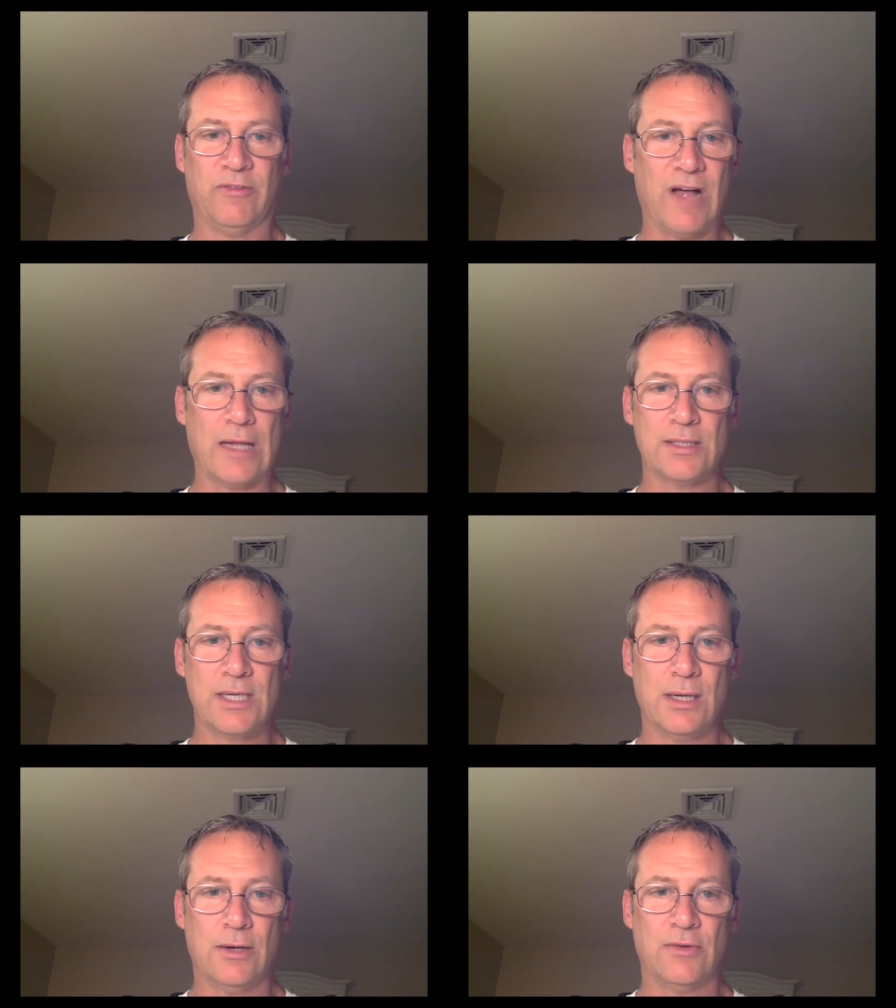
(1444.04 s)

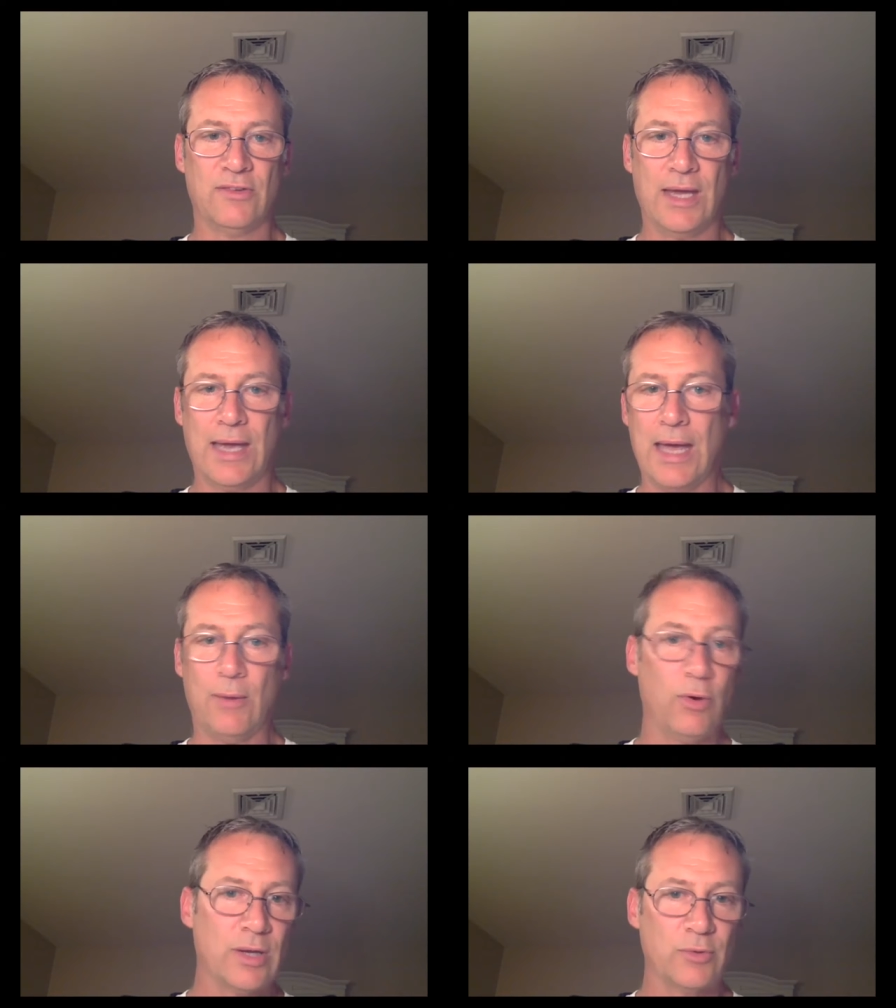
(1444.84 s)
volunteer and say, hey,
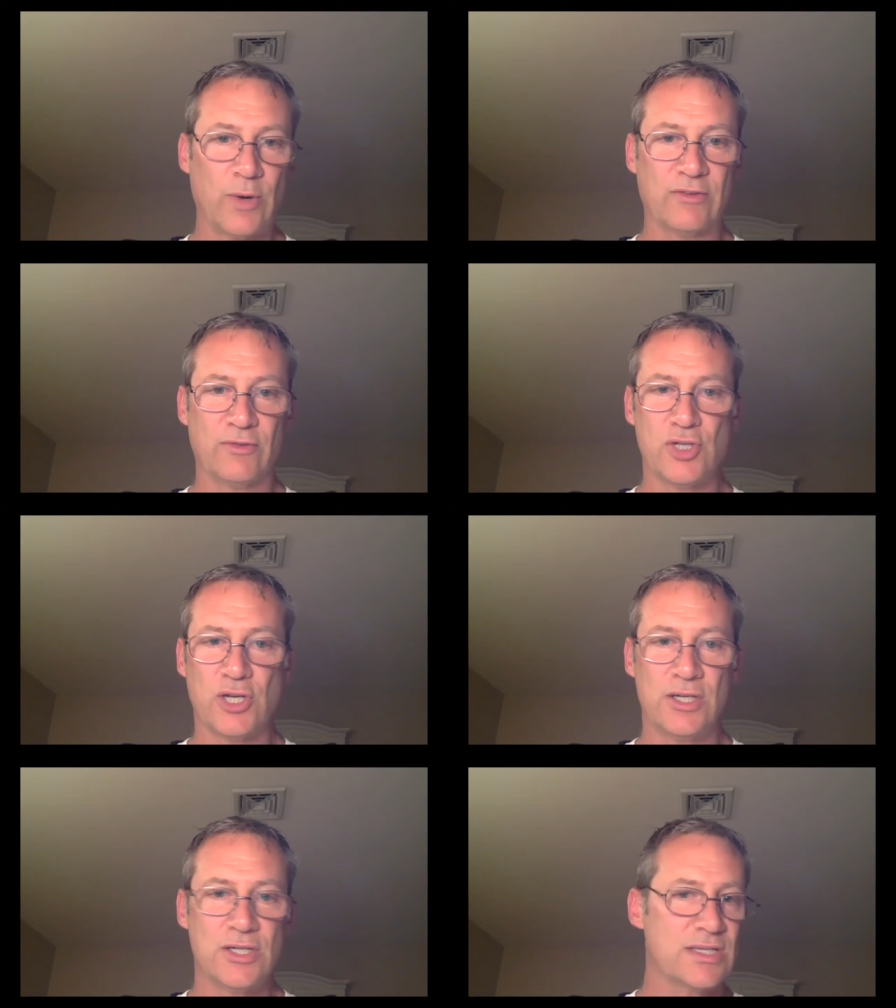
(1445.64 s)
we'll come to West
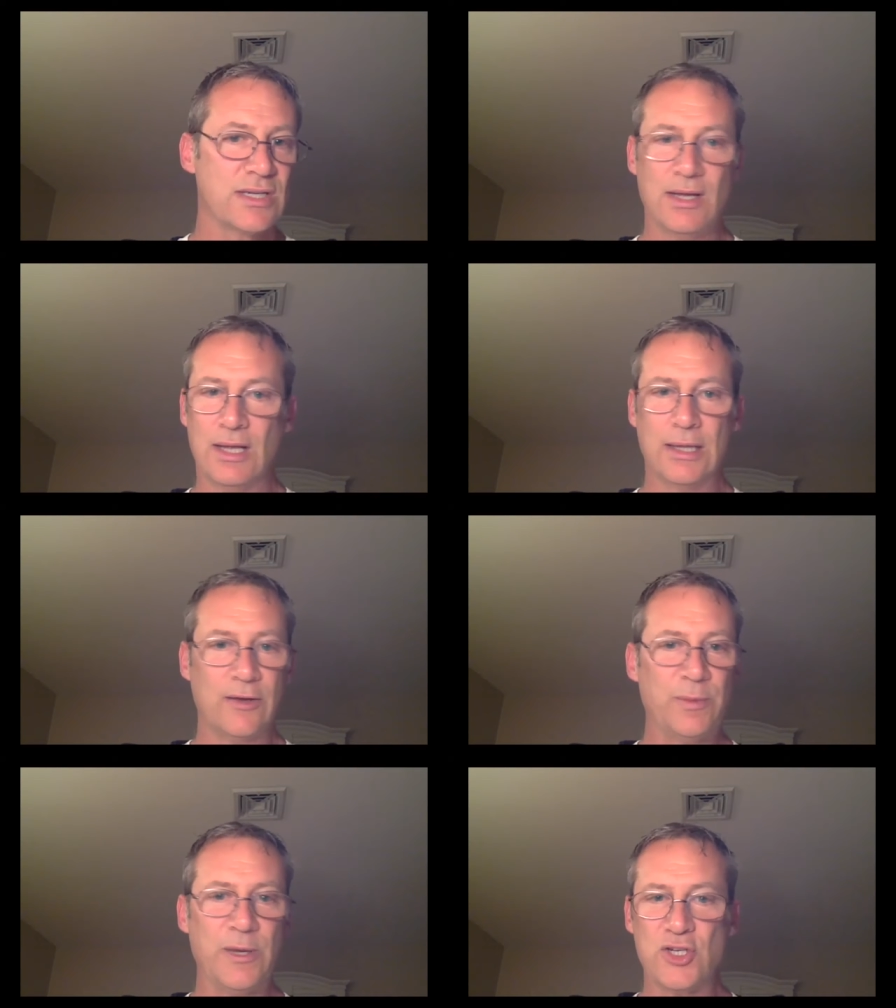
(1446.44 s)
Virginia. Just let
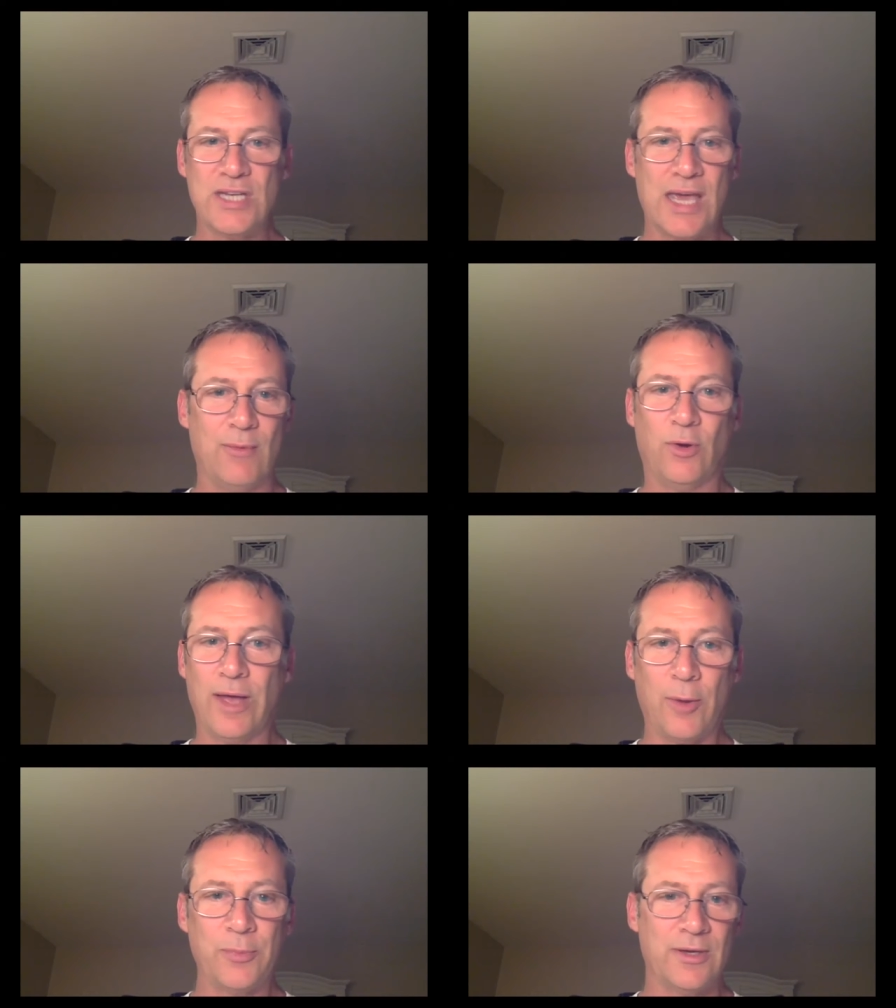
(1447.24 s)
us pitch a tent. We'll
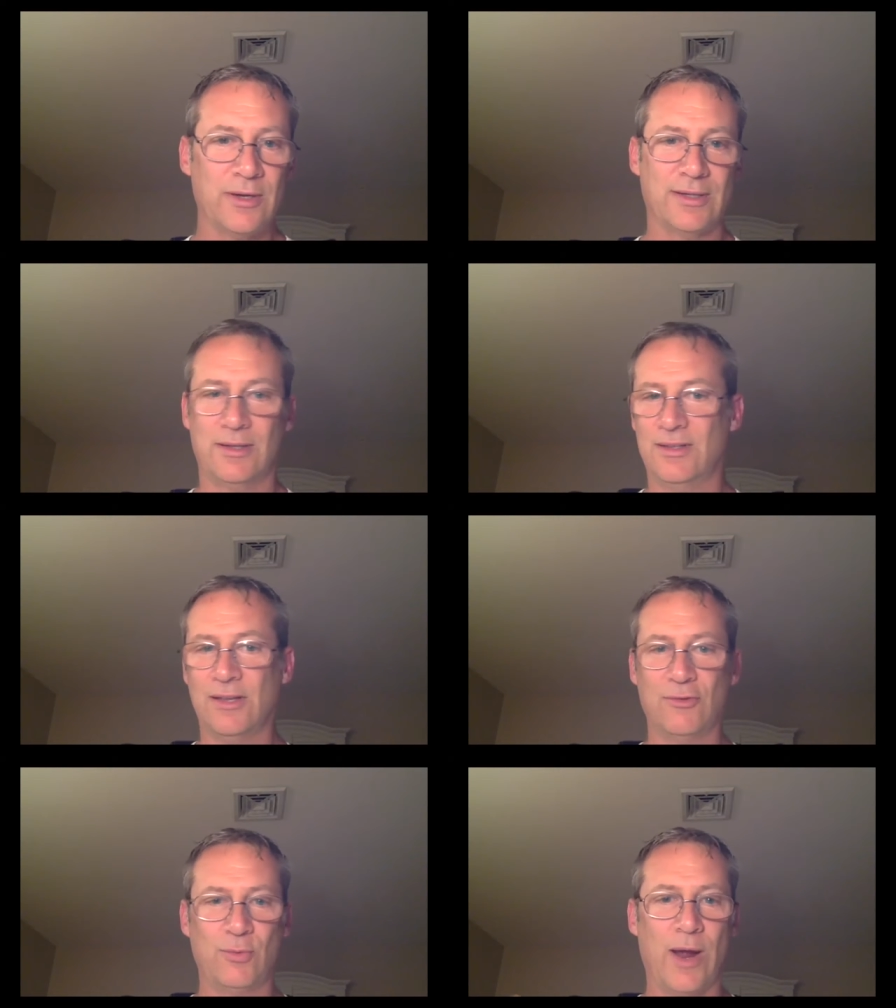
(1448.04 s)
help you
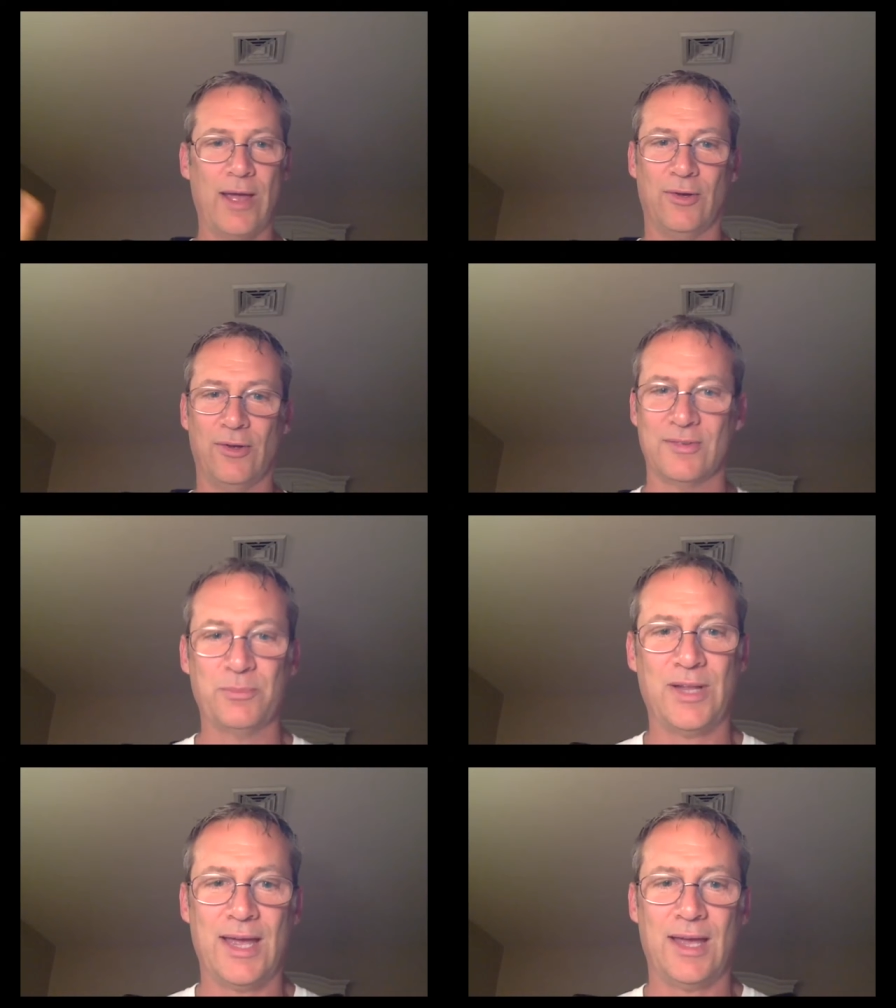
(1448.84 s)
dig swales and
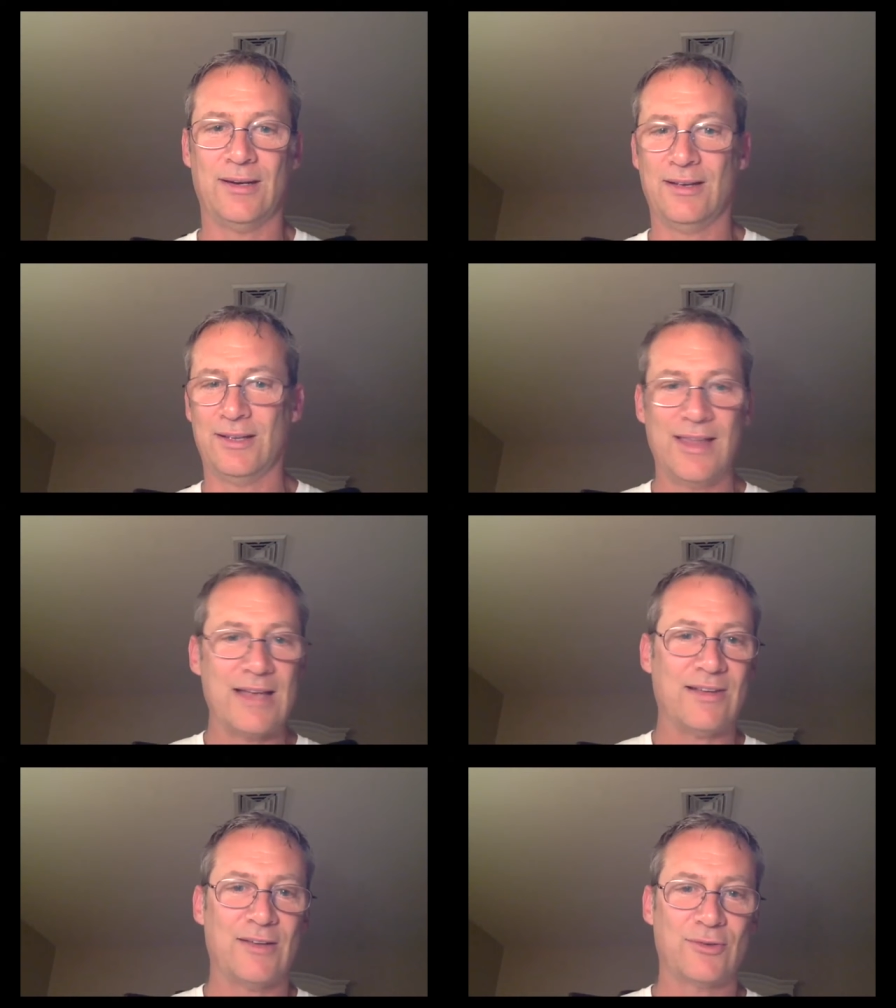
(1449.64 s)
plant. And
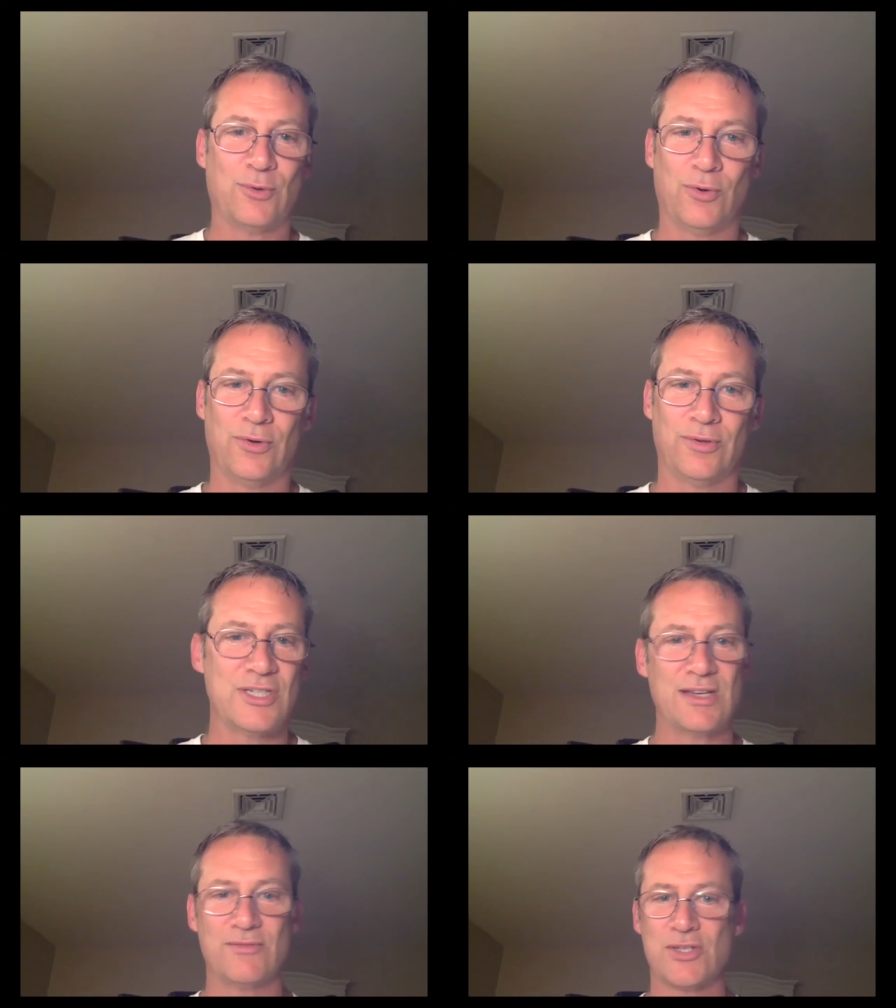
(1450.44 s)
that sounds cool.
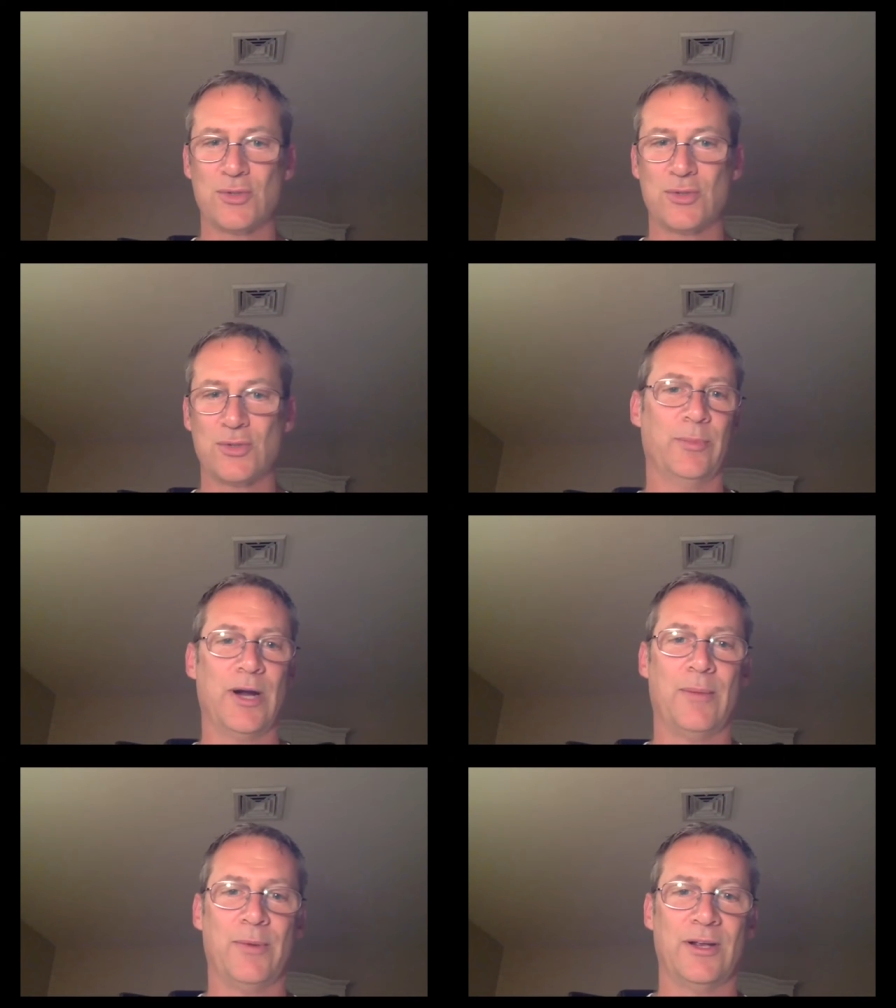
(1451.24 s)
Just give us a tour of
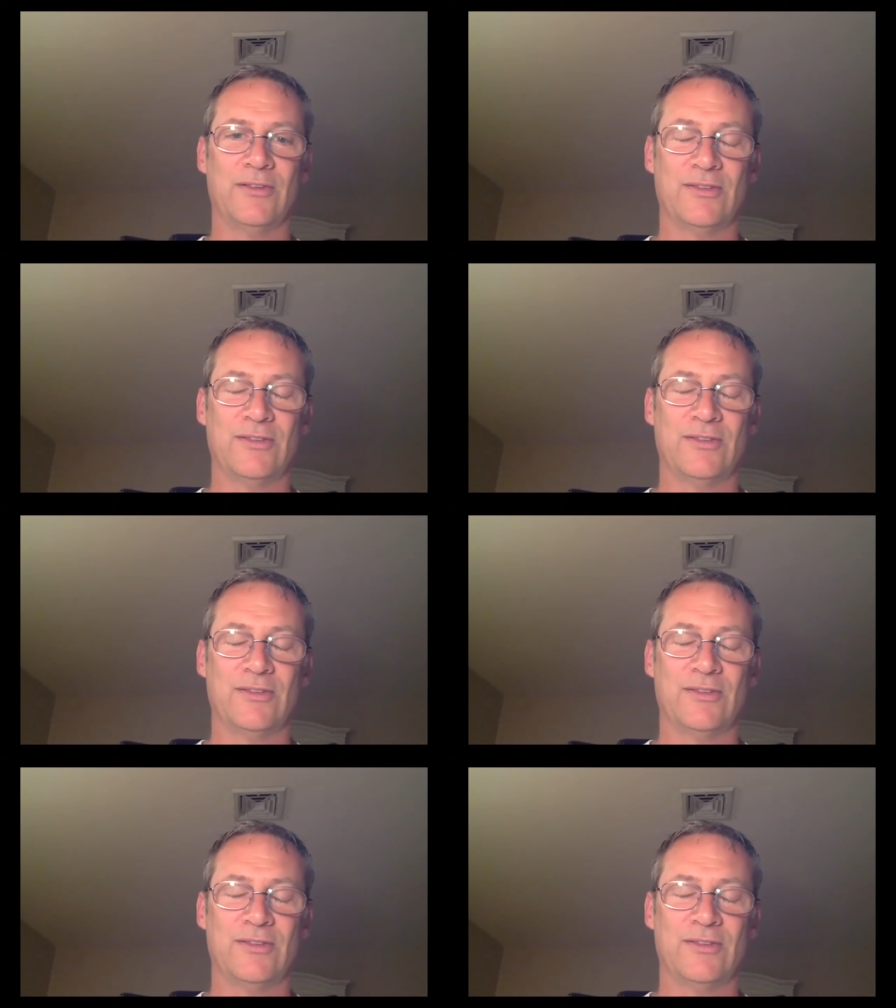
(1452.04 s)
your property.